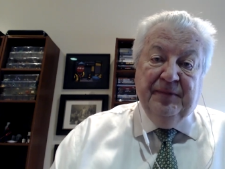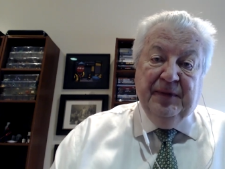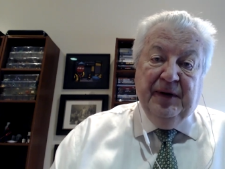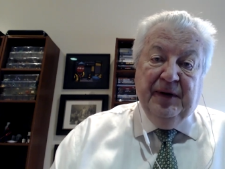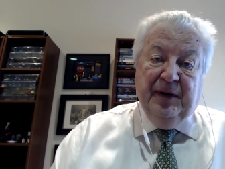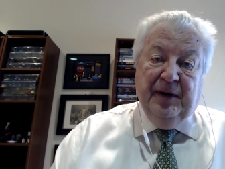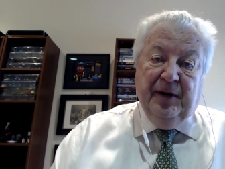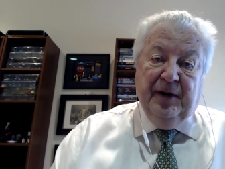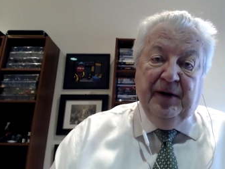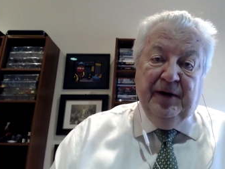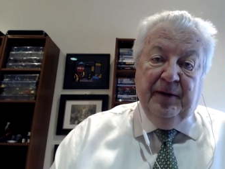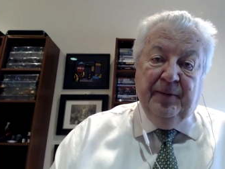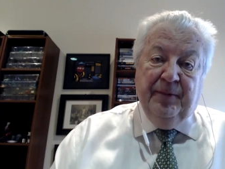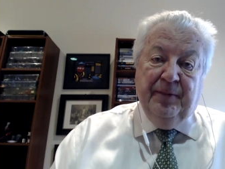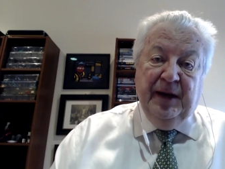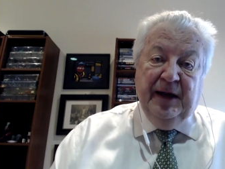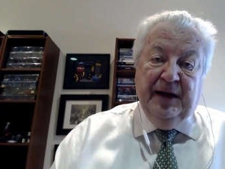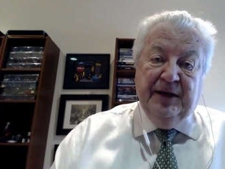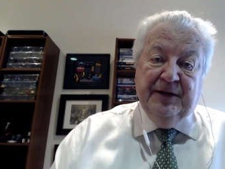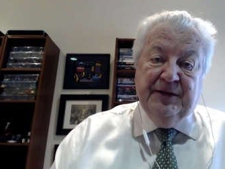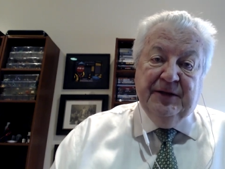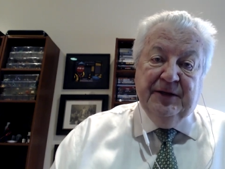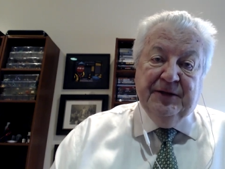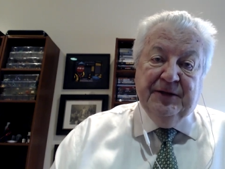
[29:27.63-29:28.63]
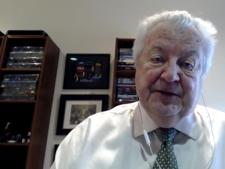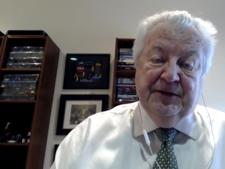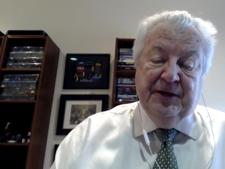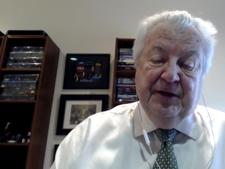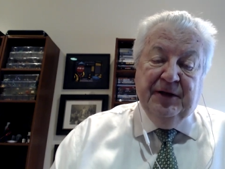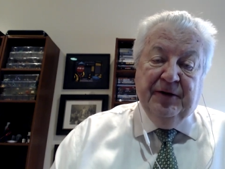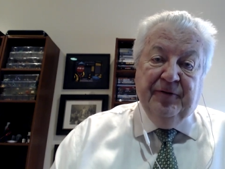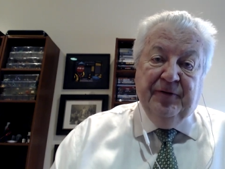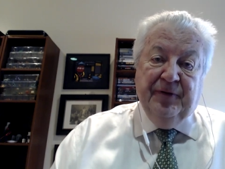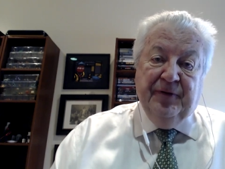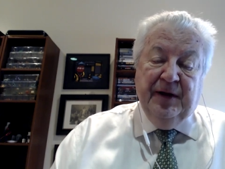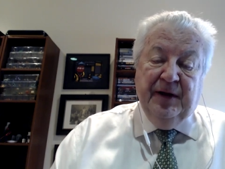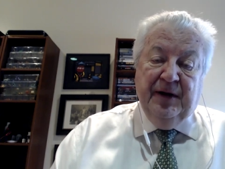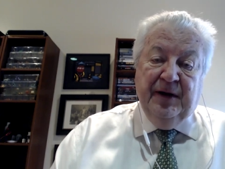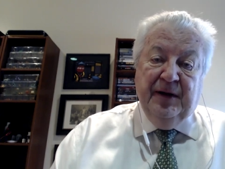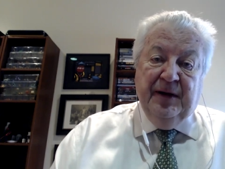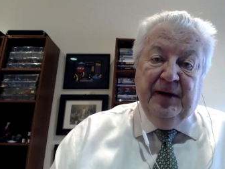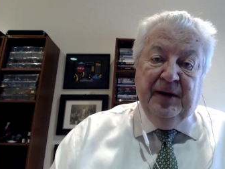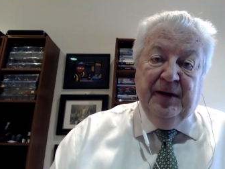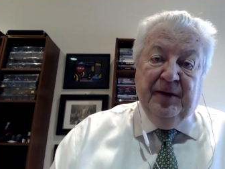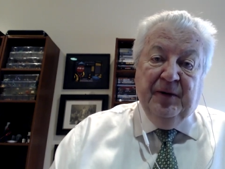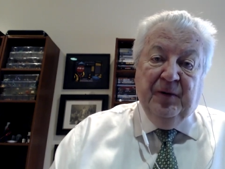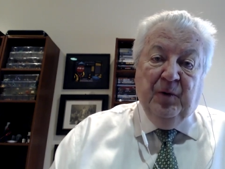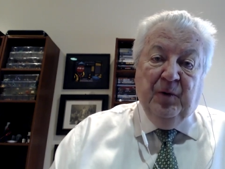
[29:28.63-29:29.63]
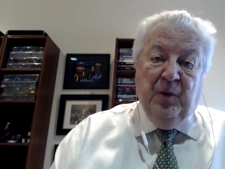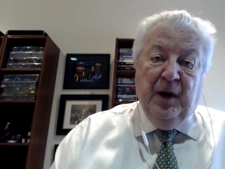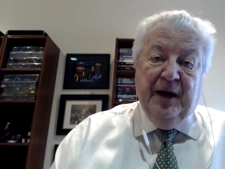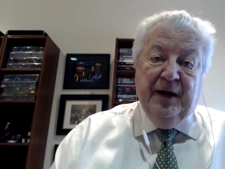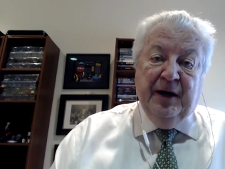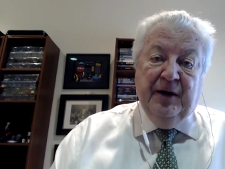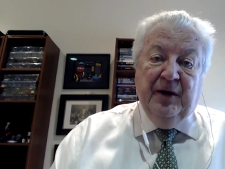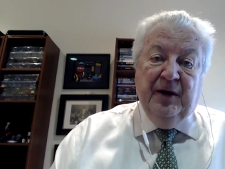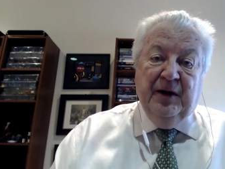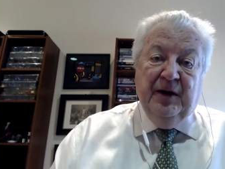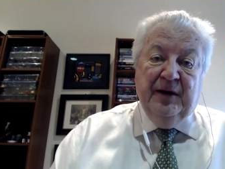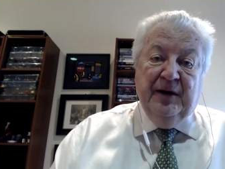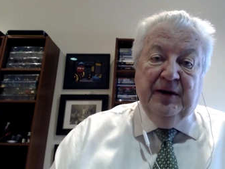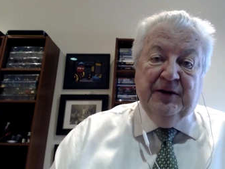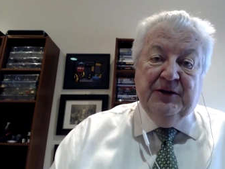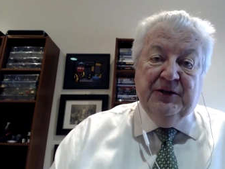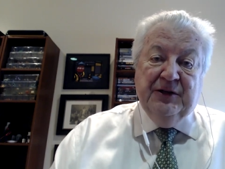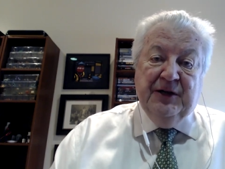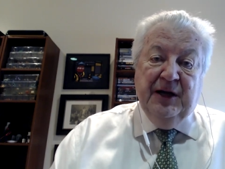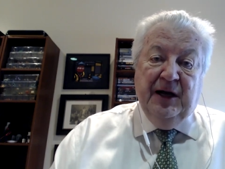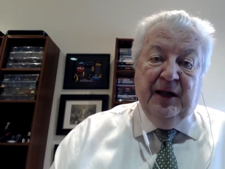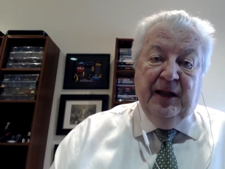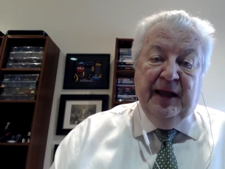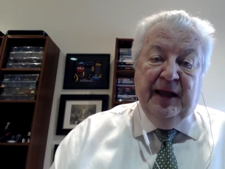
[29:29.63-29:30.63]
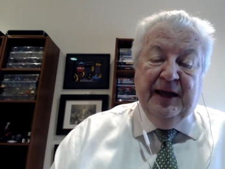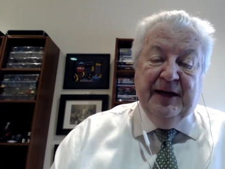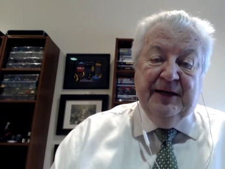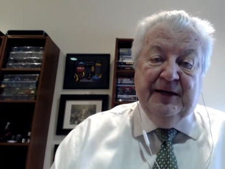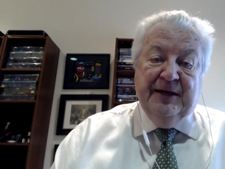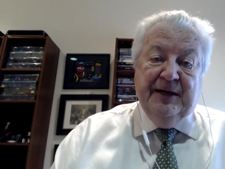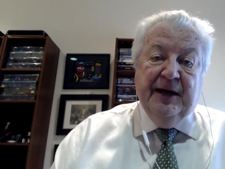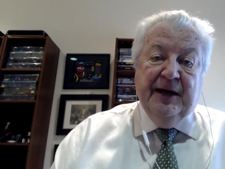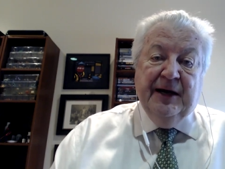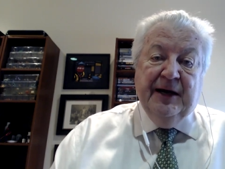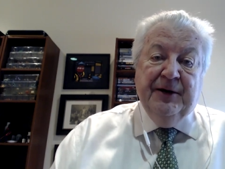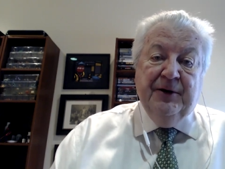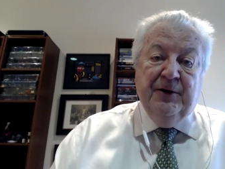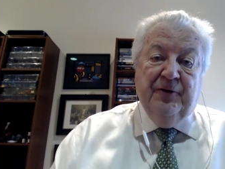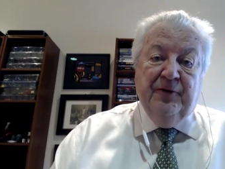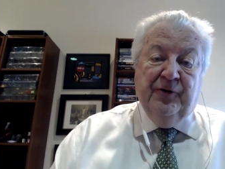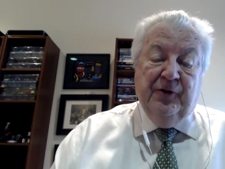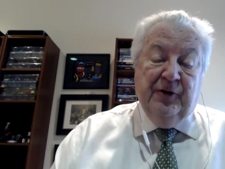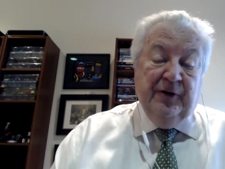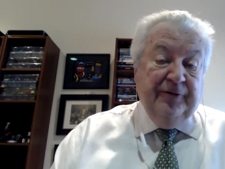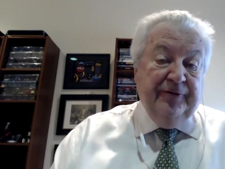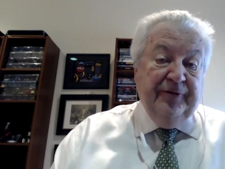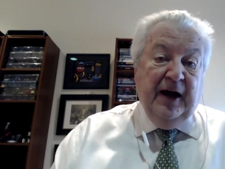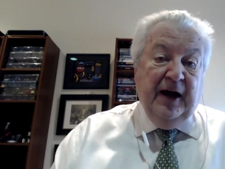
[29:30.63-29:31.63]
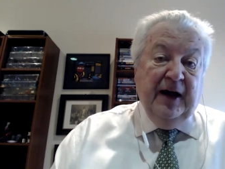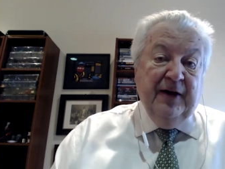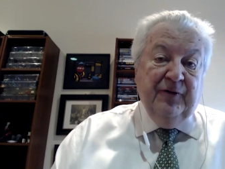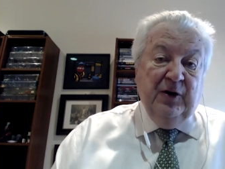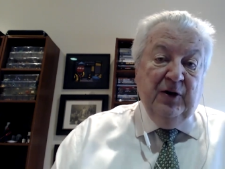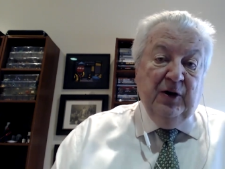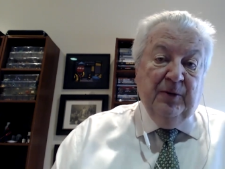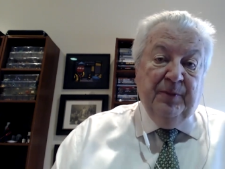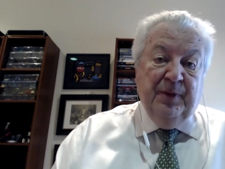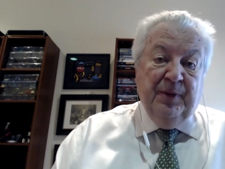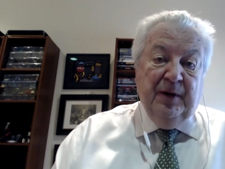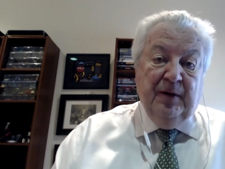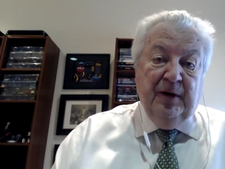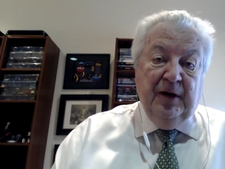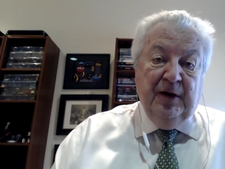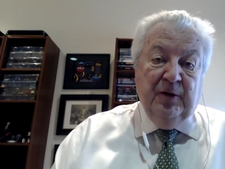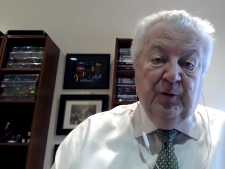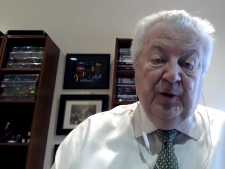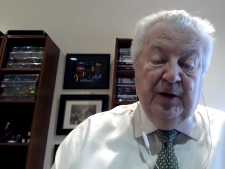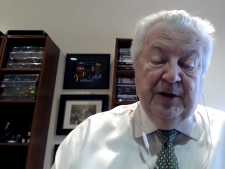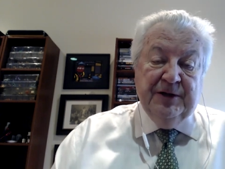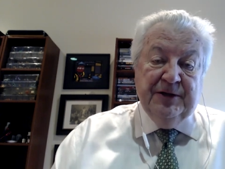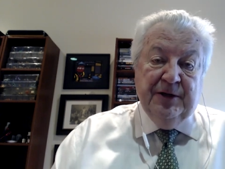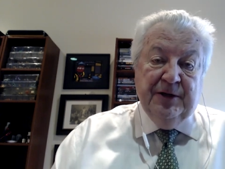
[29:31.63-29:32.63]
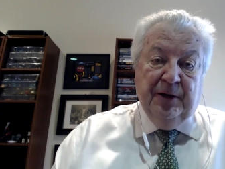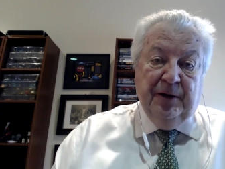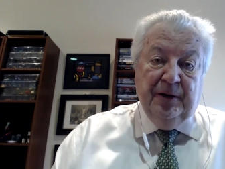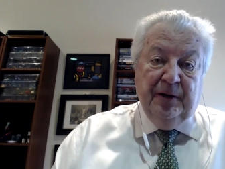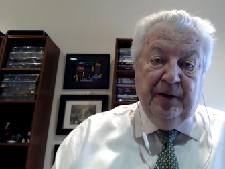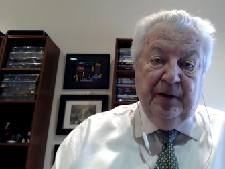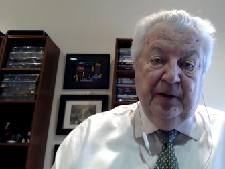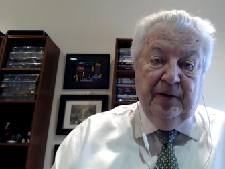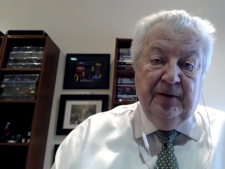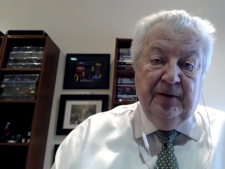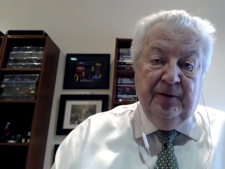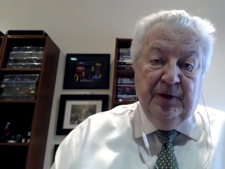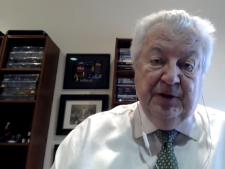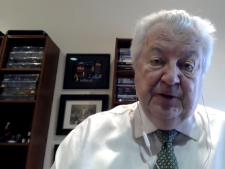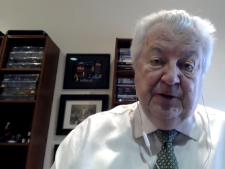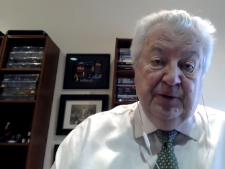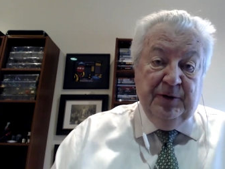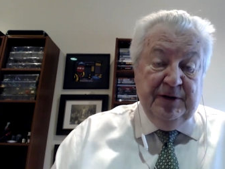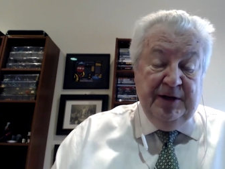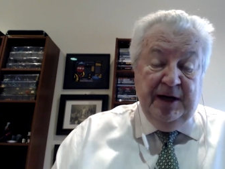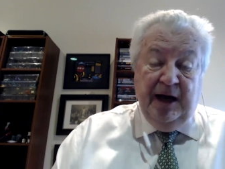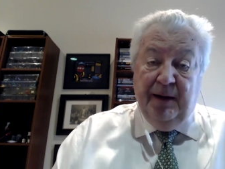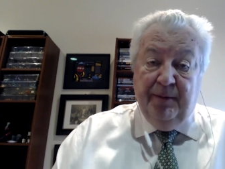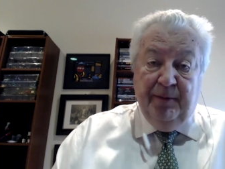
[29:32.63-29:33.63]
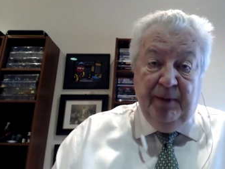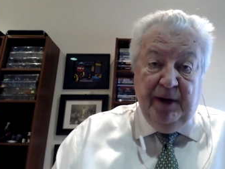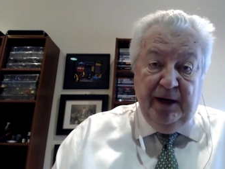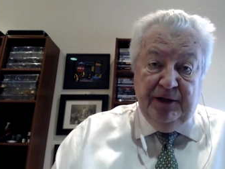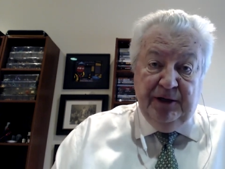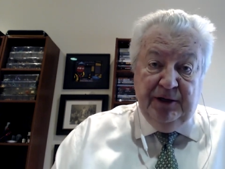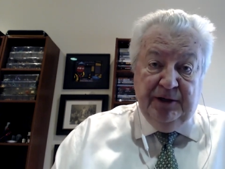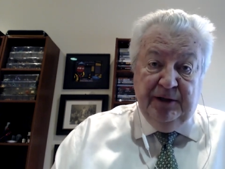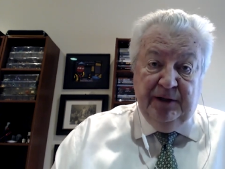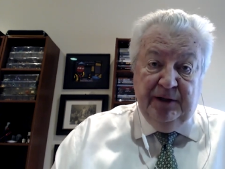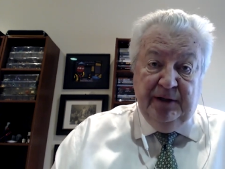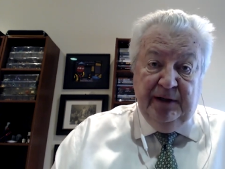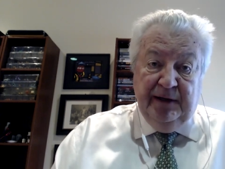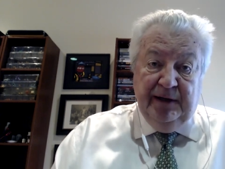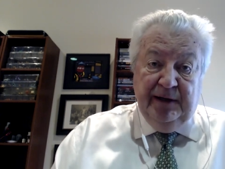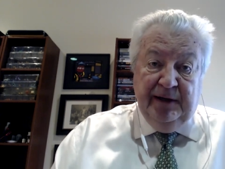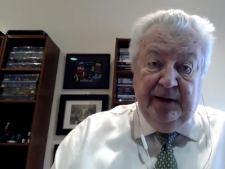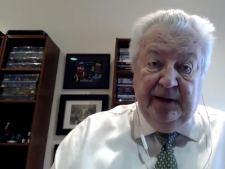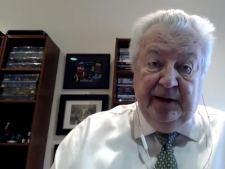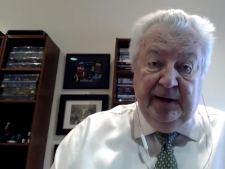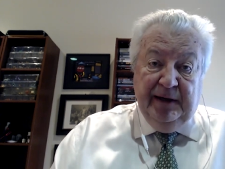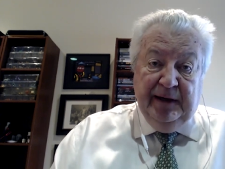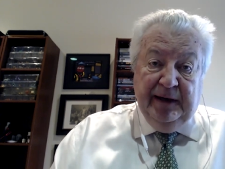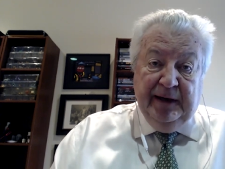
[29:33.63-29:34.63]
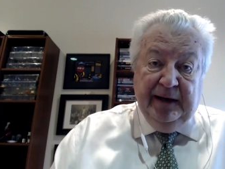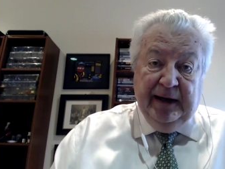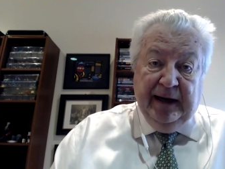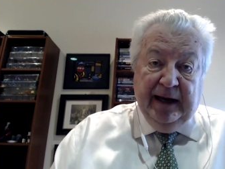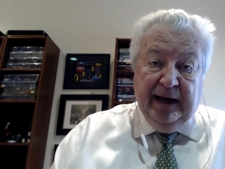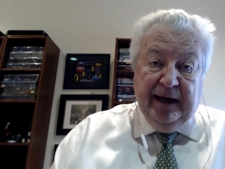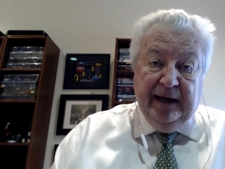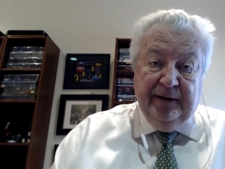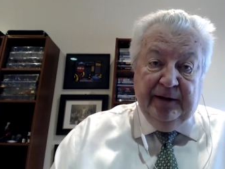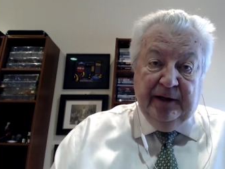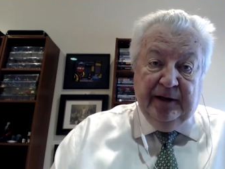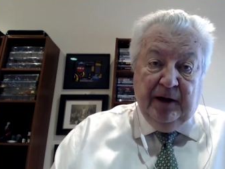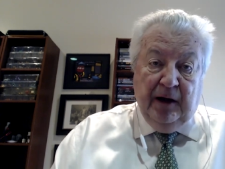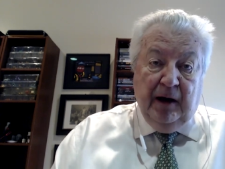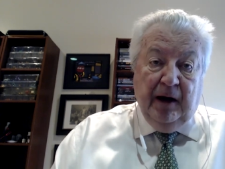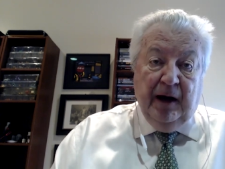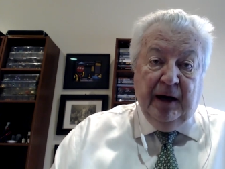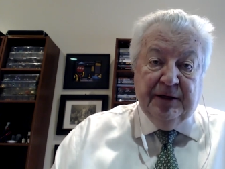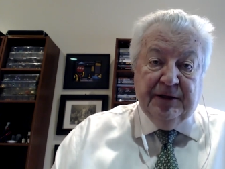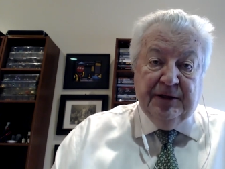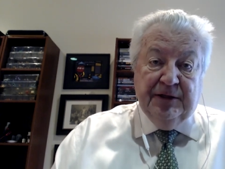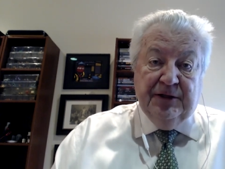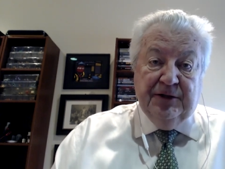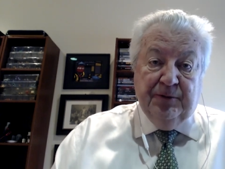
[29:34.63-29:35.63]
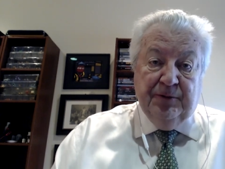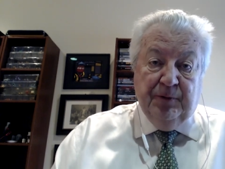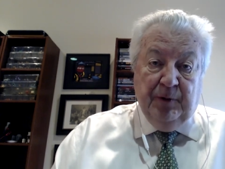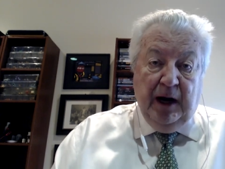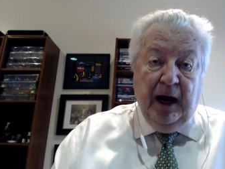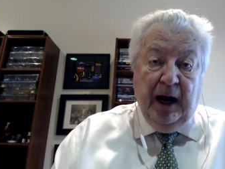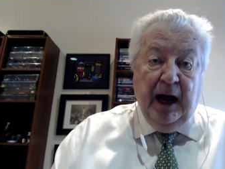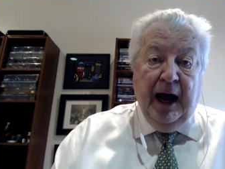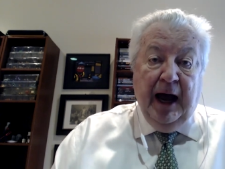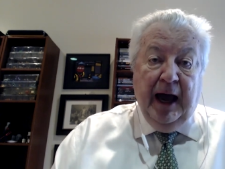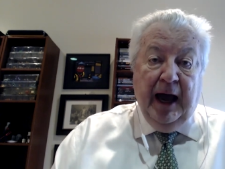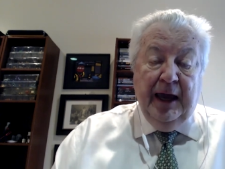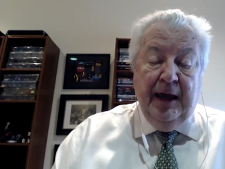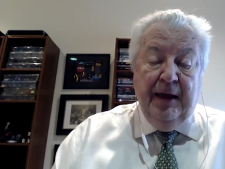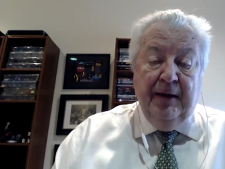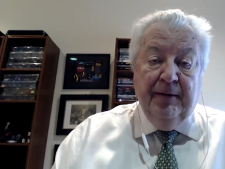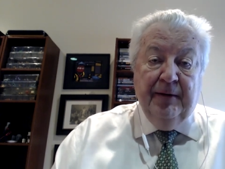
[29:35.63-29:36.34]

on the basis of what Shell had done over a 5-year period with solar, which was not much, and the costs were high.